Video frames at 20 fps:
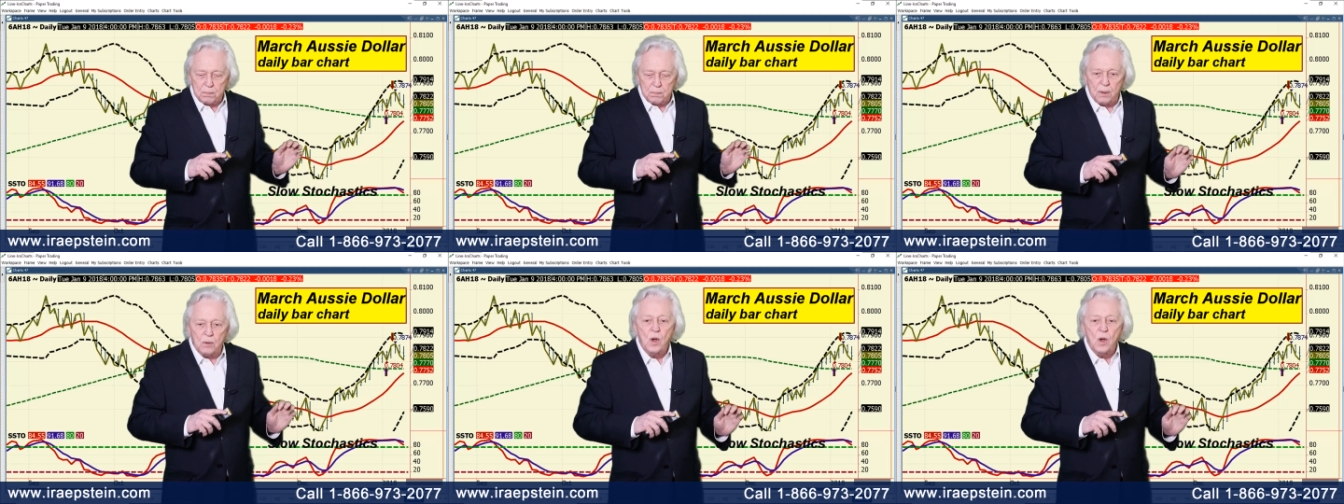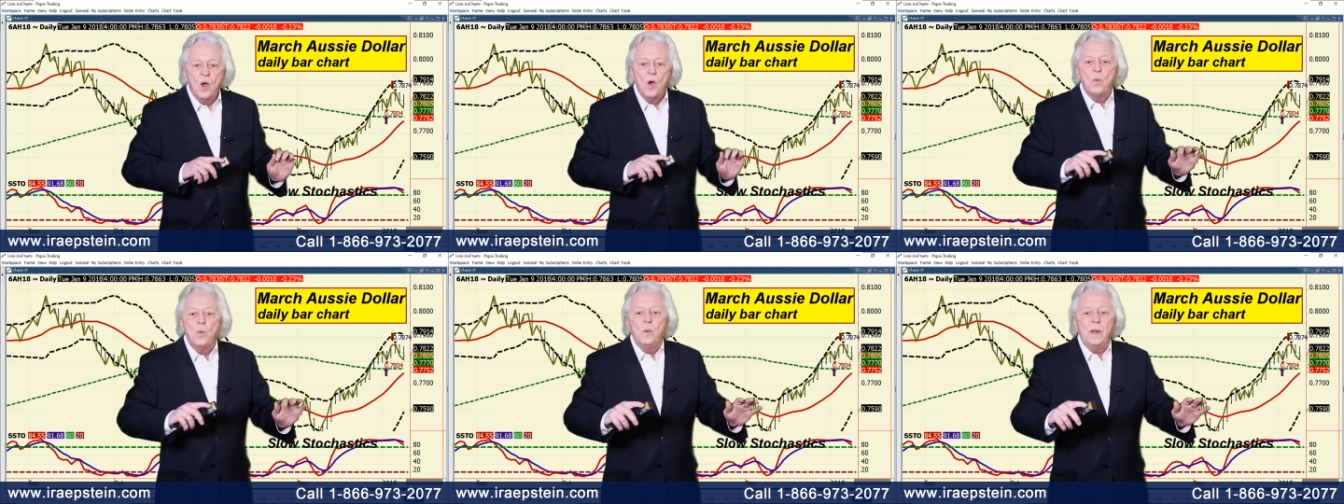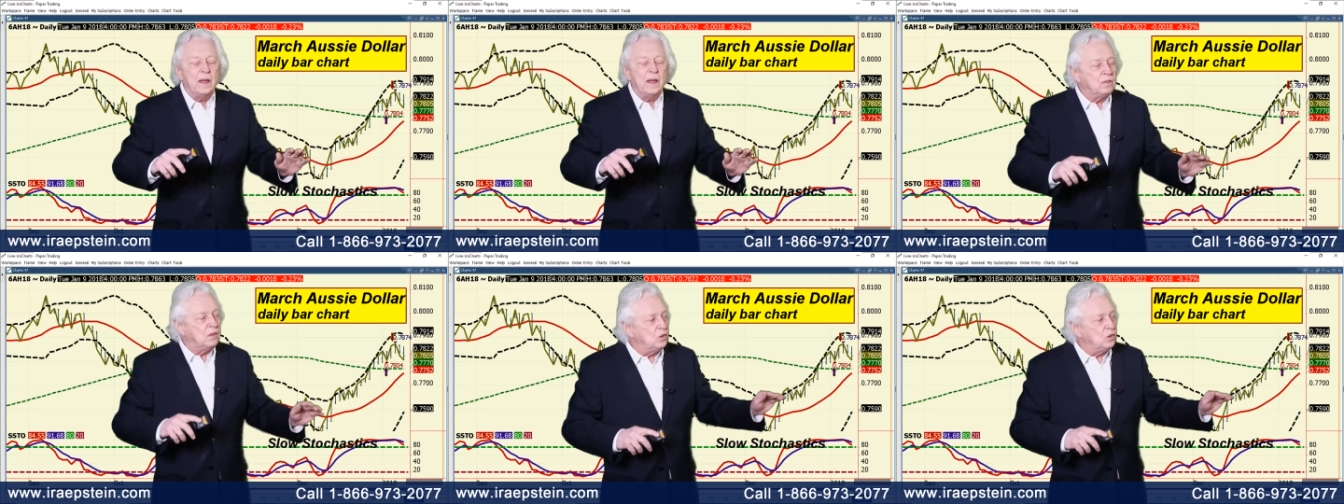but we
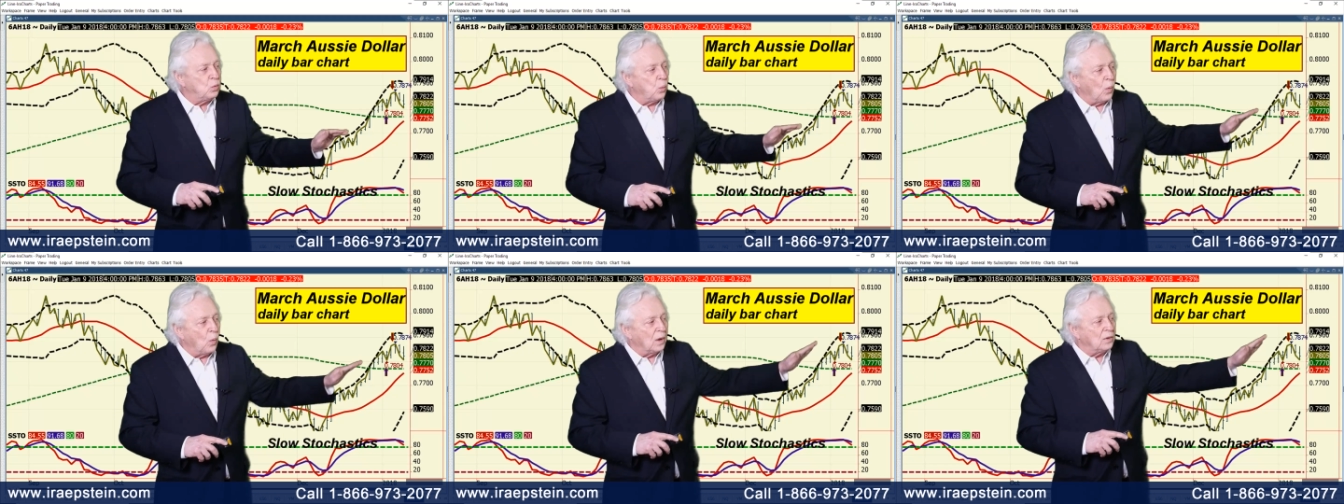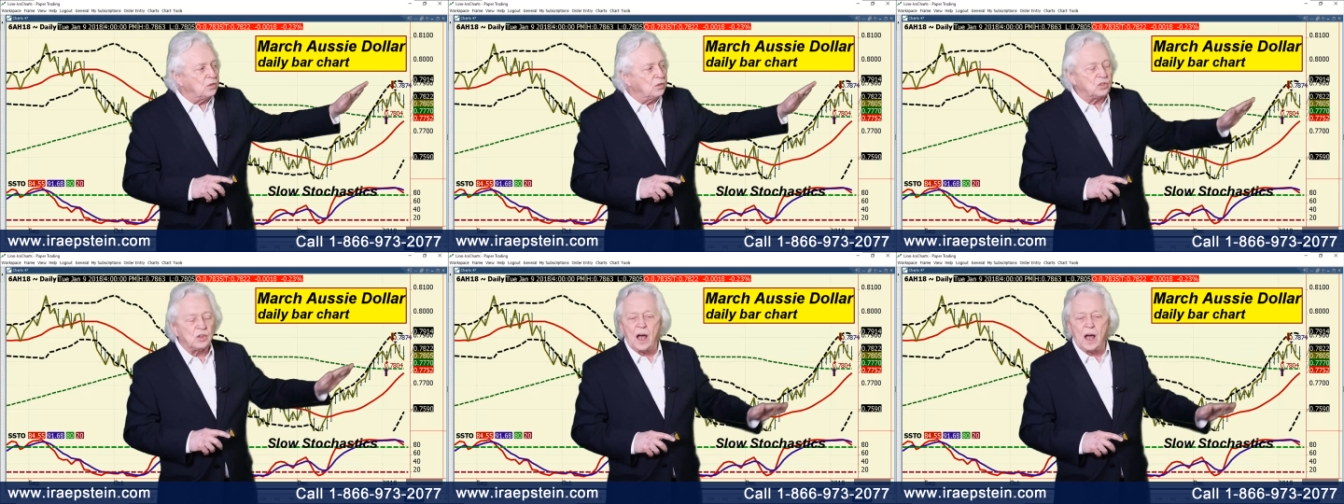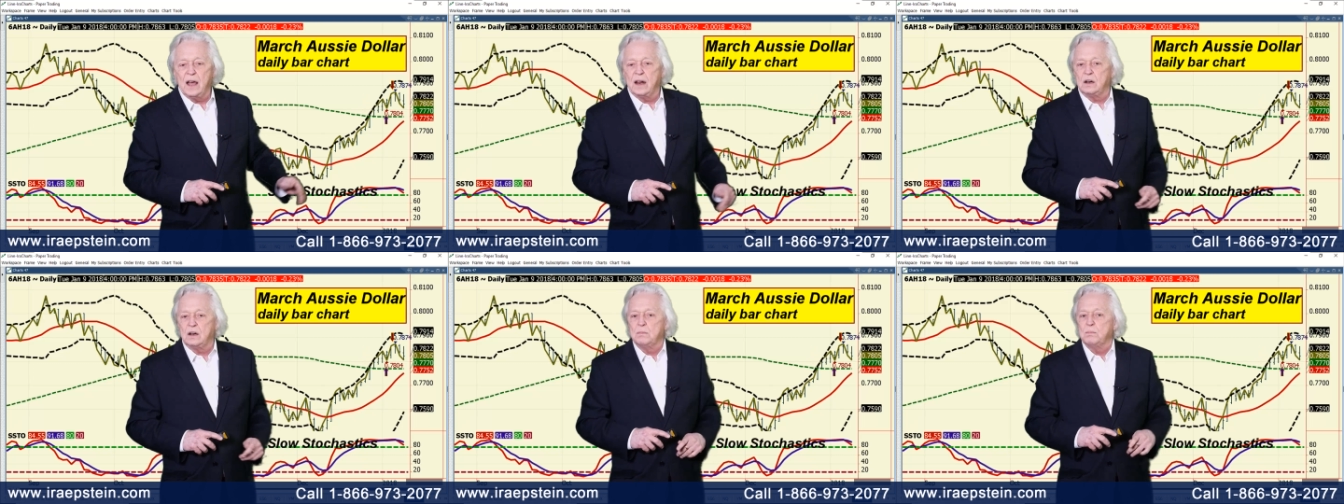had these one
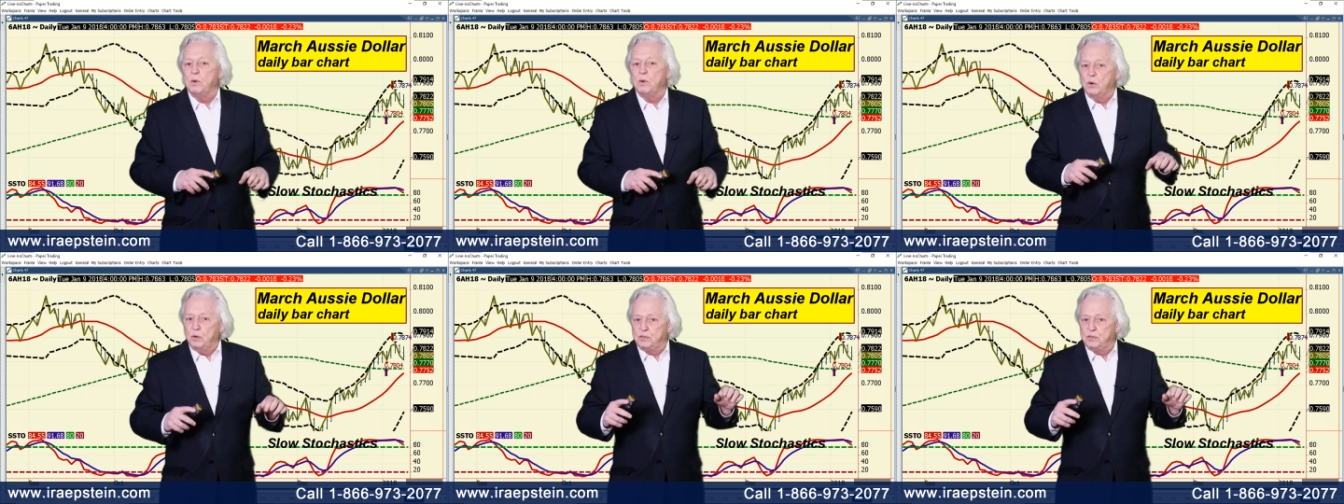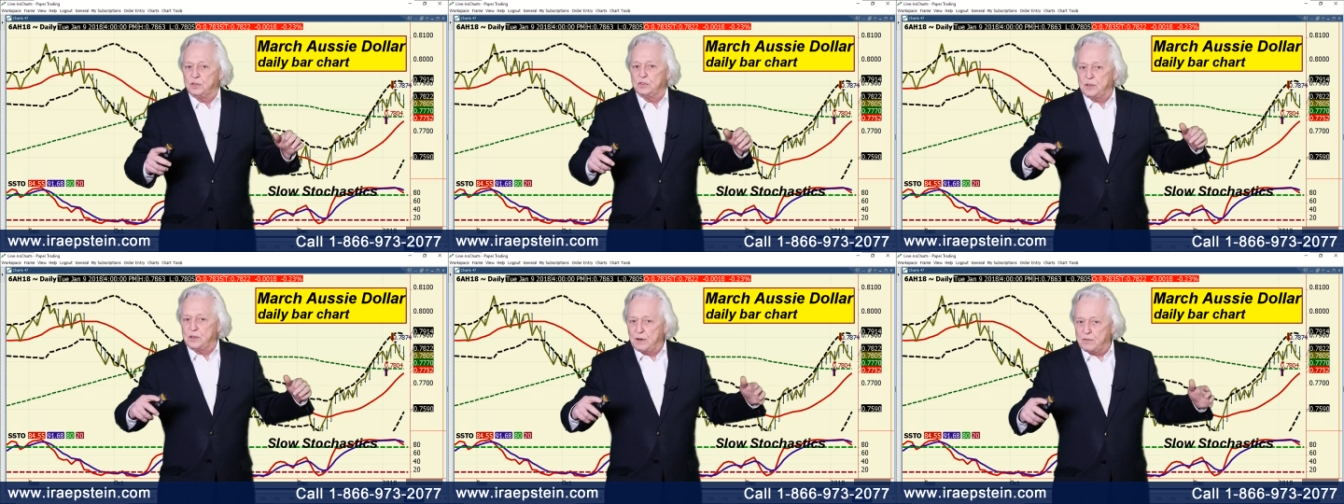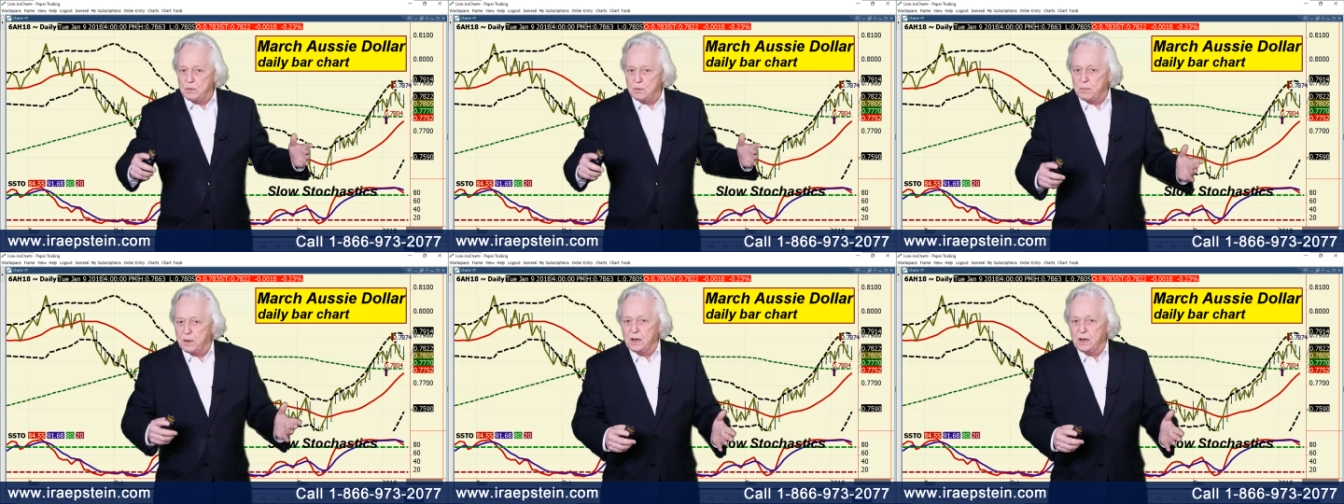sided moves as
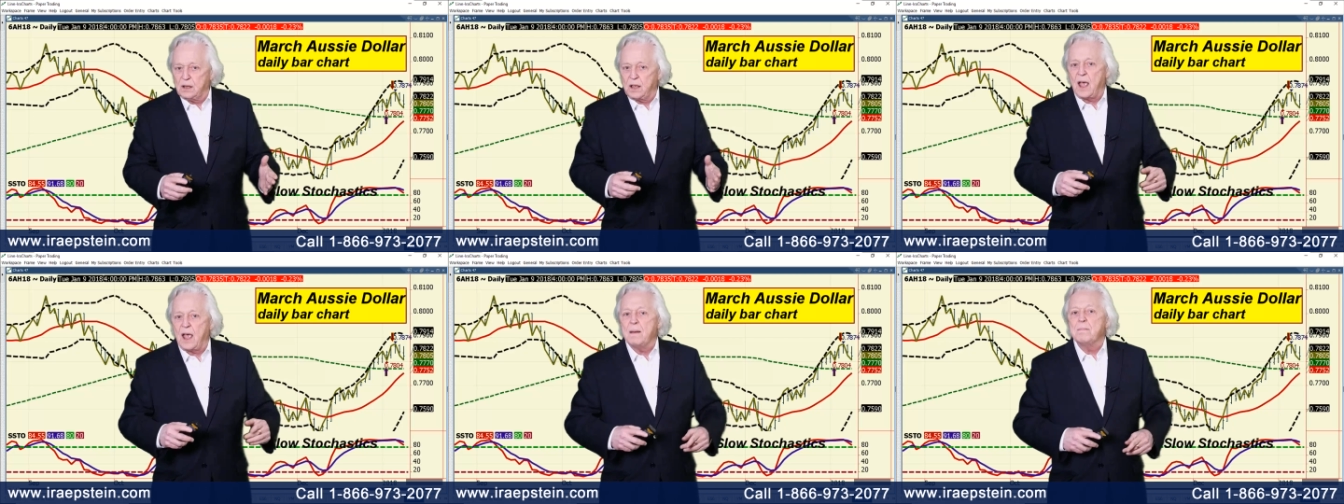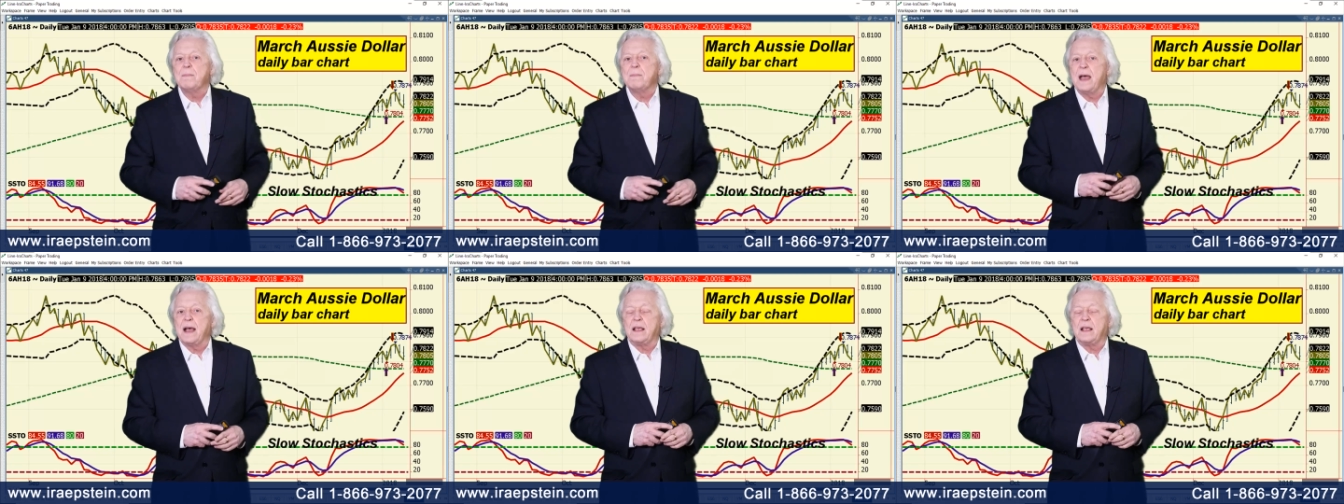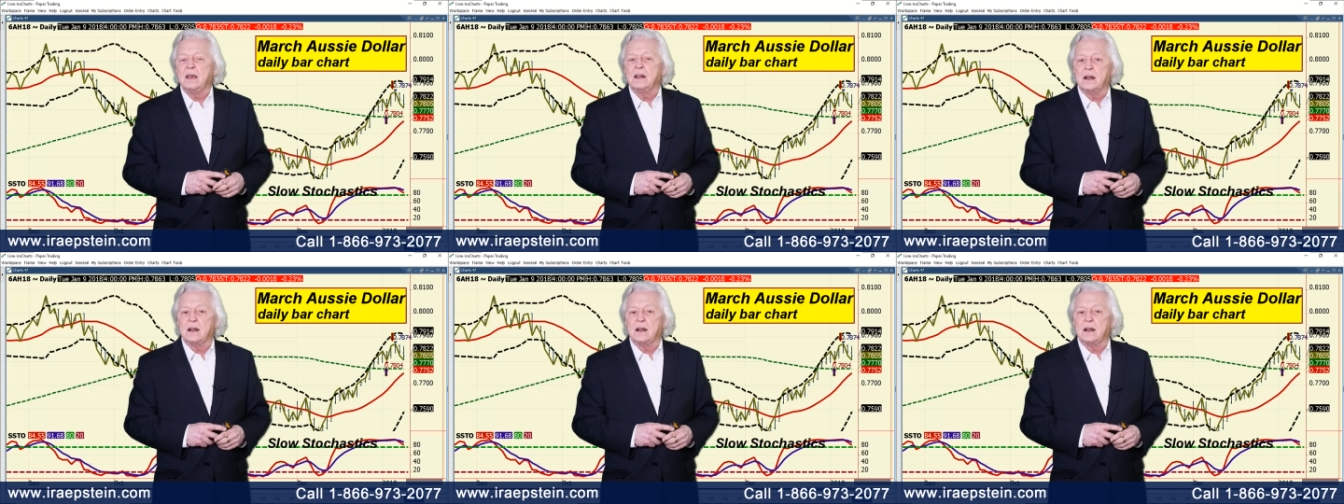everybody came back in